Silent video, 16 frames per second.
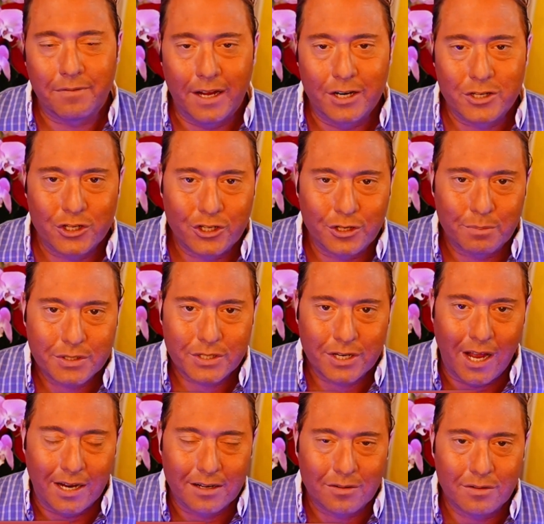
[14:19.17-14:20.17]
to get inflation to
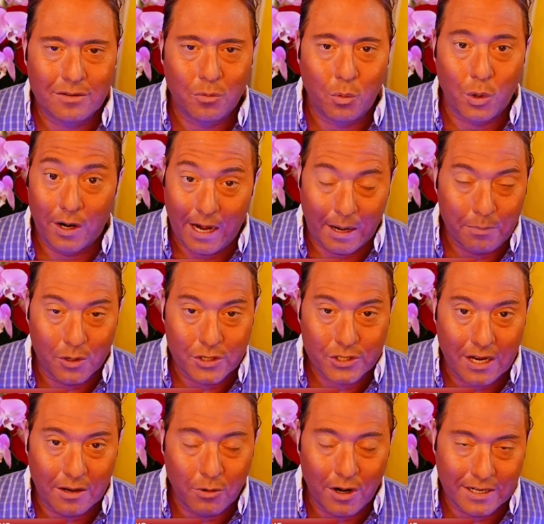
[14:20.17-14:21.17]
2%. We're at
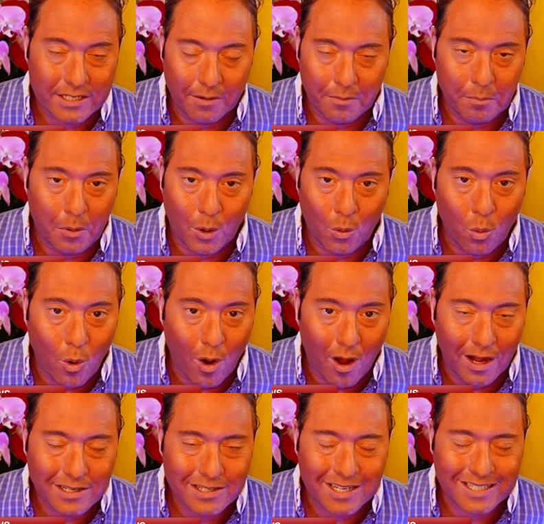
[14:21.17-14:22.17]

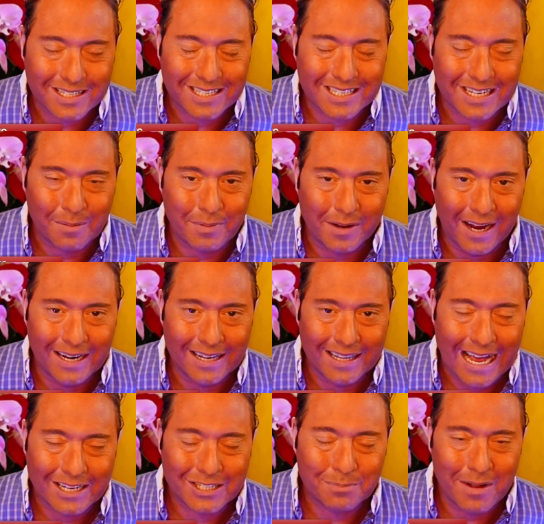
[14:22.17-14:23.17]
7.1, says the
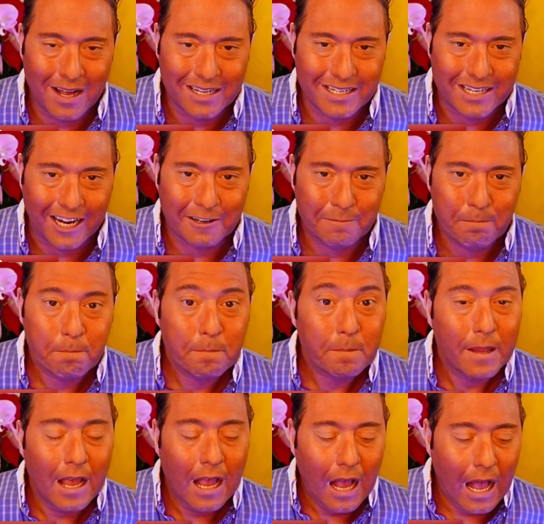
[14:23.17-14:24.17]
CPI last Monday.
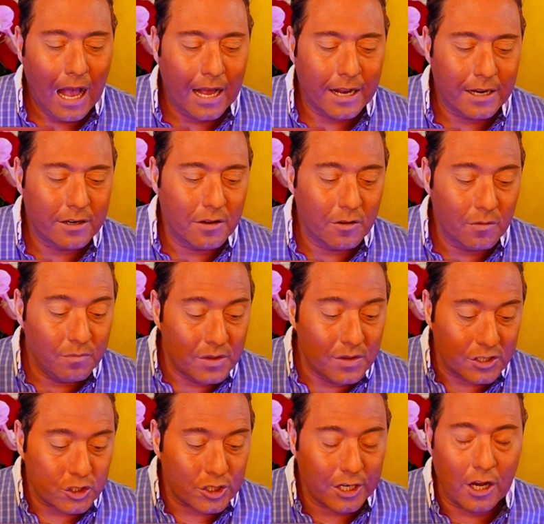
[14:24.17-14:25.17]
And
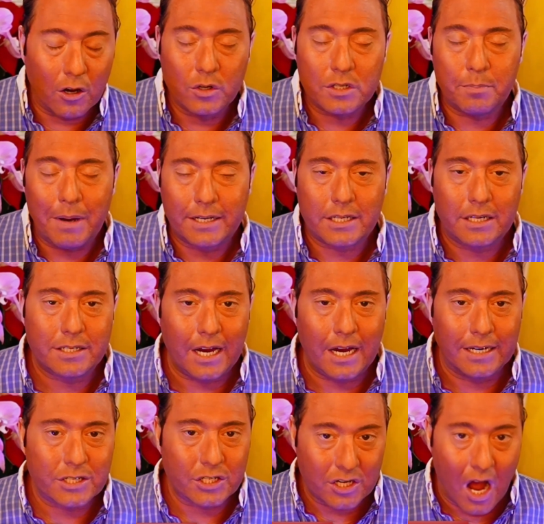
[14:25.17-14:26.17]
this CEO is basically
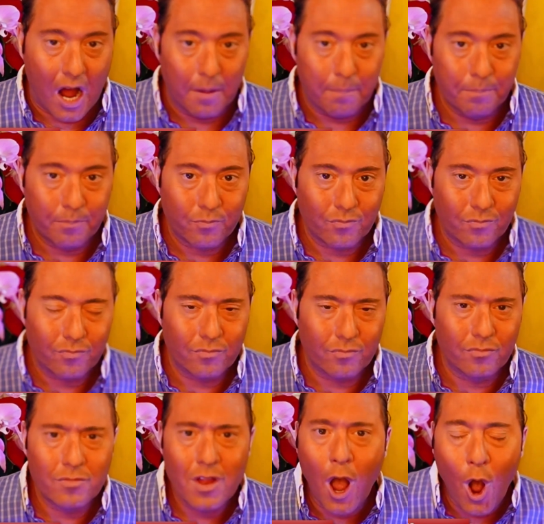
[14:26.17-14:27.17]
saying, stop.
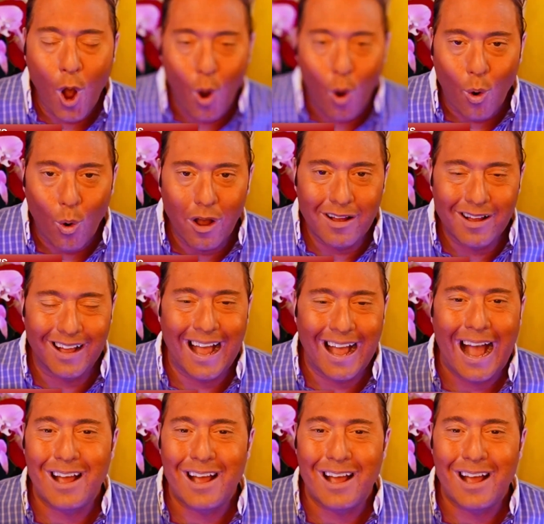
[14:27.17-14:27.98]
No,